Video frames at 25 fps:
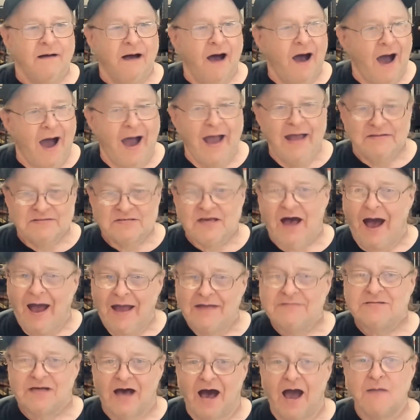it's
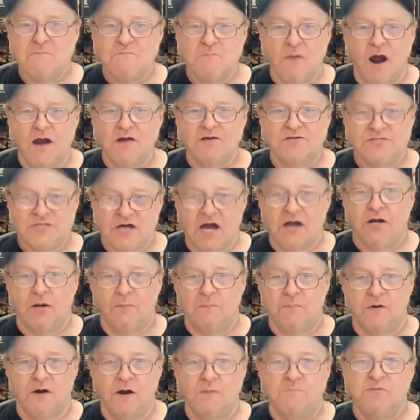high time Mark
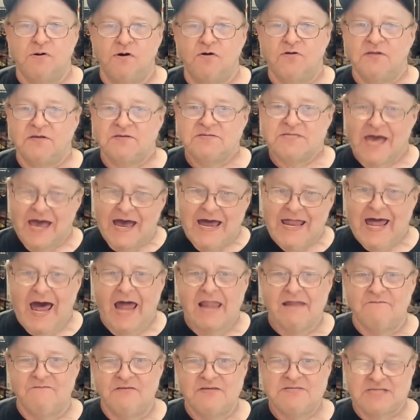Zuckerberg pulled his head
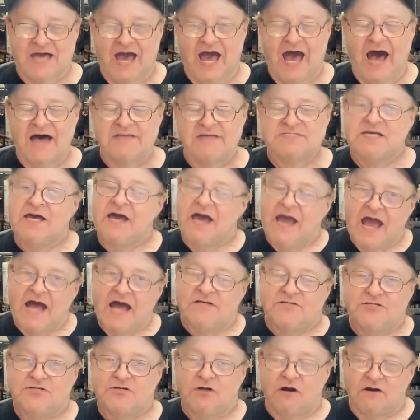out of his ass
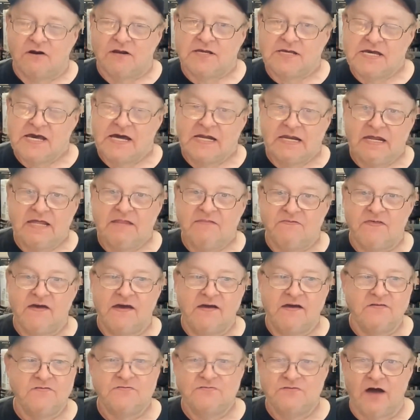and started getting
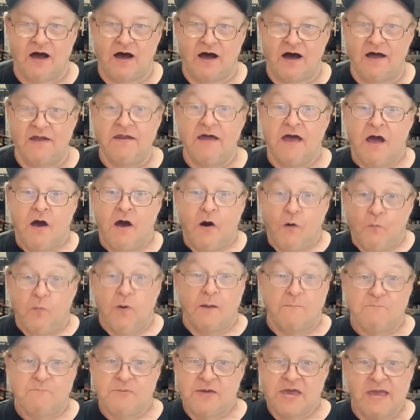things done
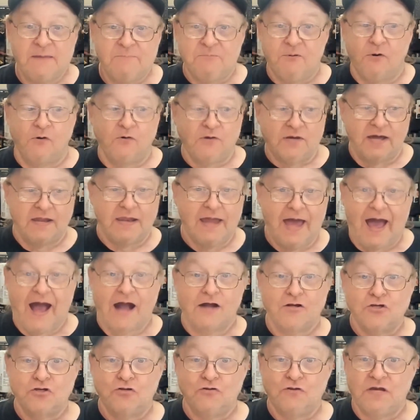where people can
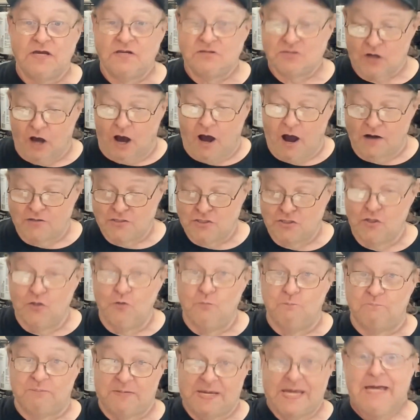actually talk
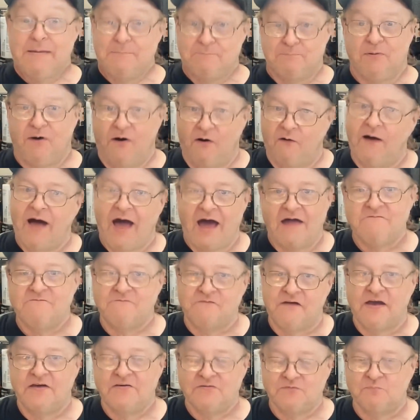to people at
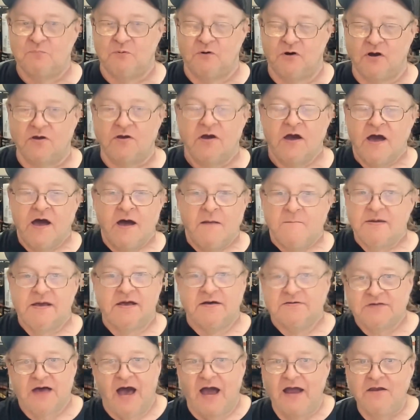Facebook,
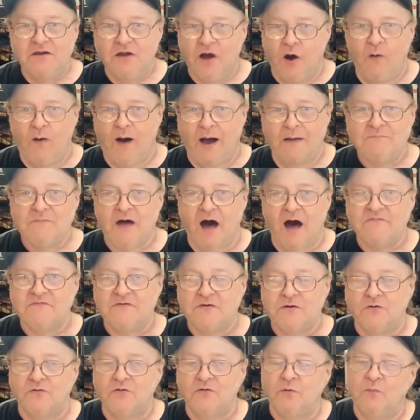because I know I'm not
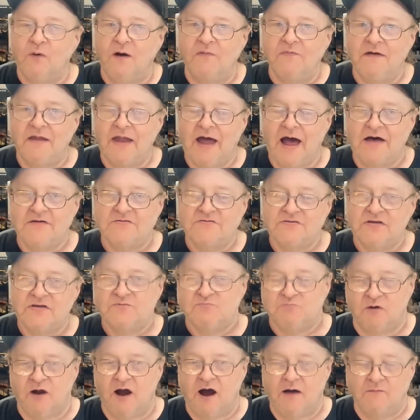the only one that has this
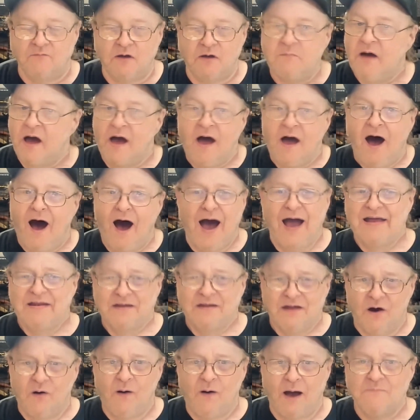problem. I
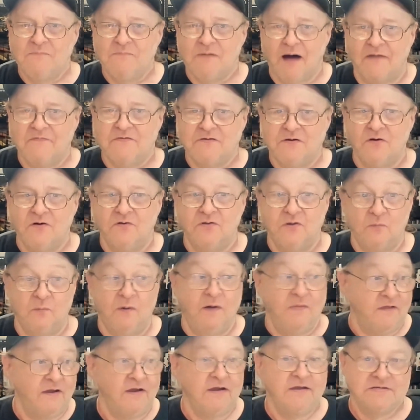know I'm not the only
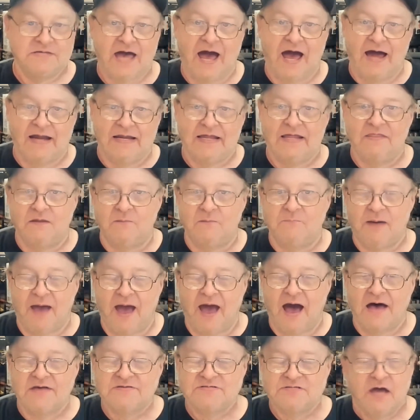one that has had it in the
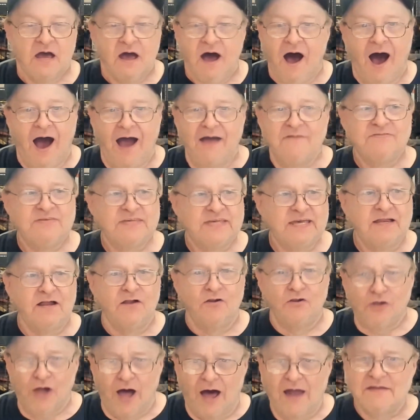past. I've seen a
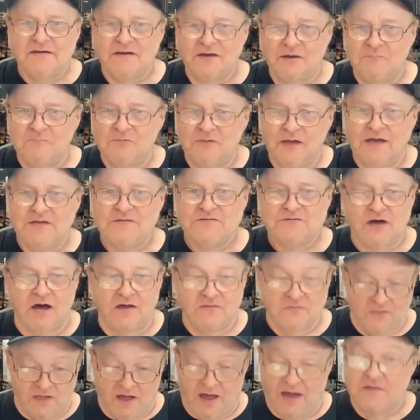lot of complaints
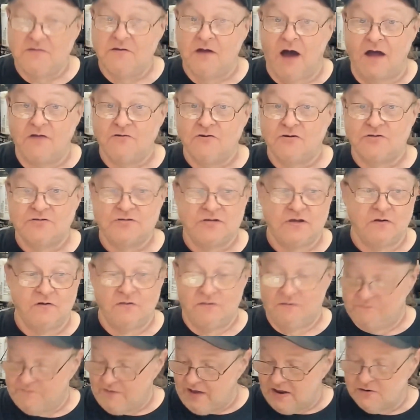online, not just here in
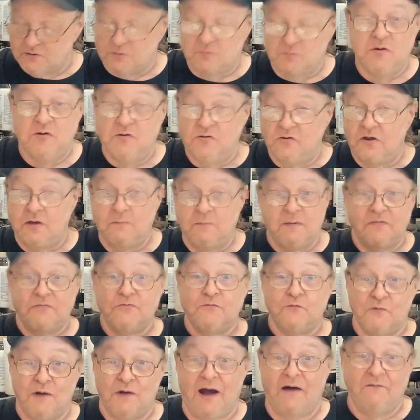the vinyl community, but
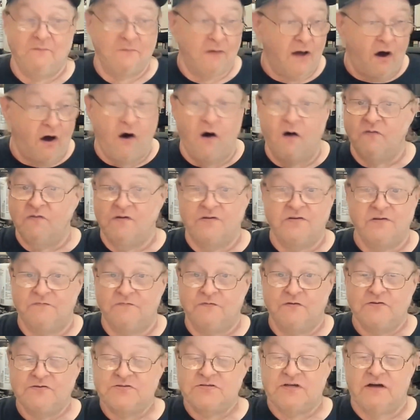throughout all the
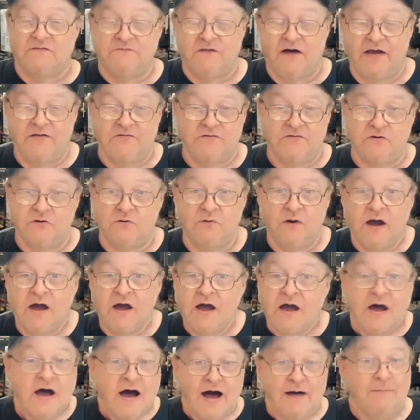different stuff I do,
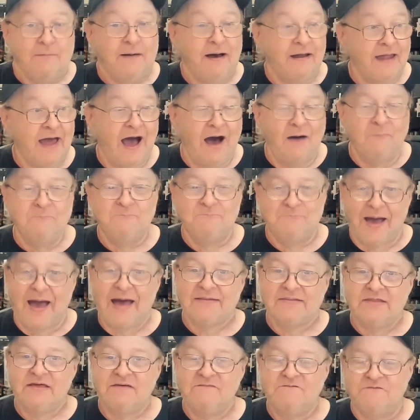about how
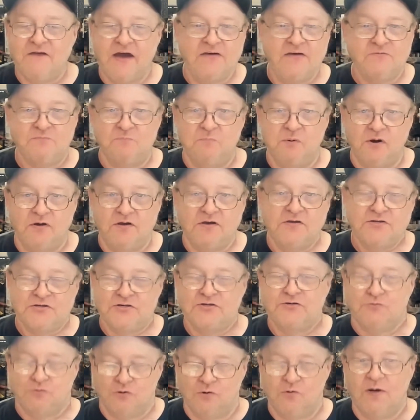badly Facebook is
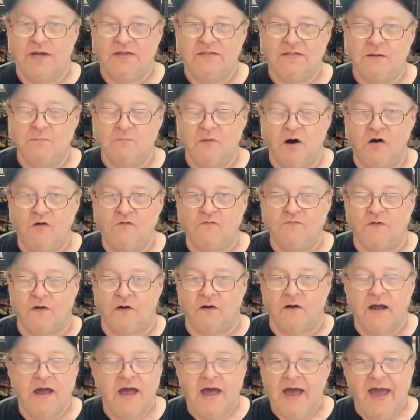screwing them
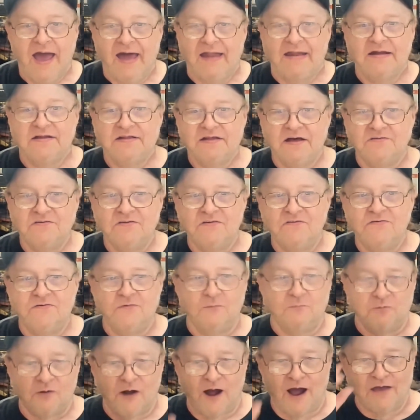over. And it doesn't
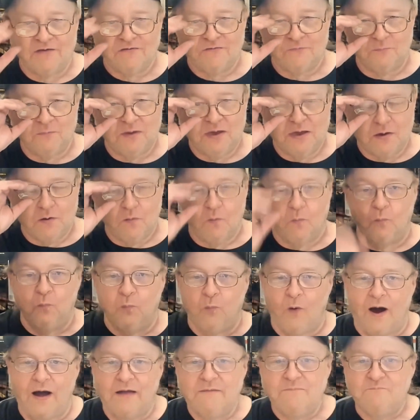surprise me
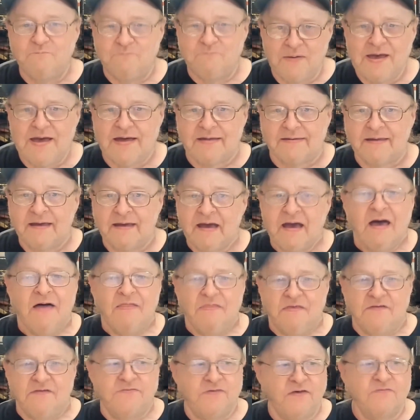one bit.
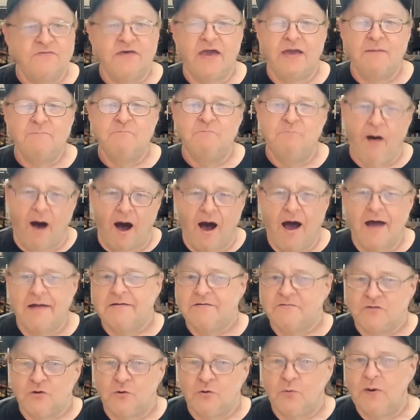This is a
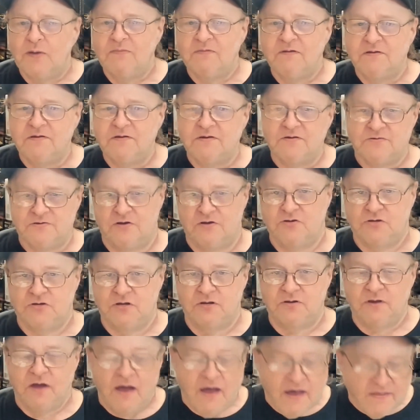bot doing the
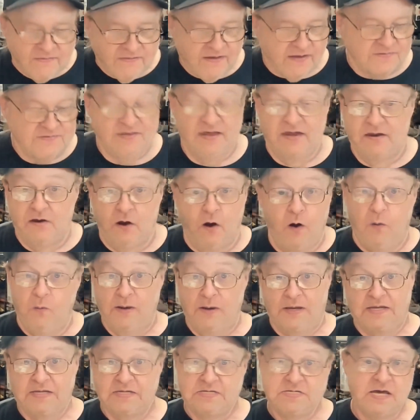decision. They said, oh,
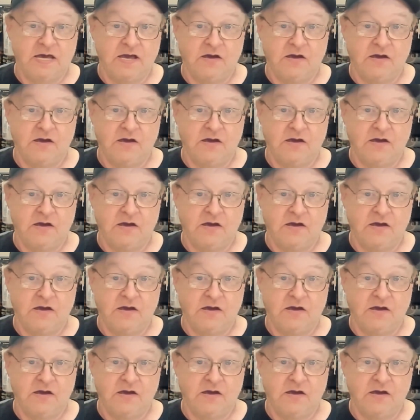it can take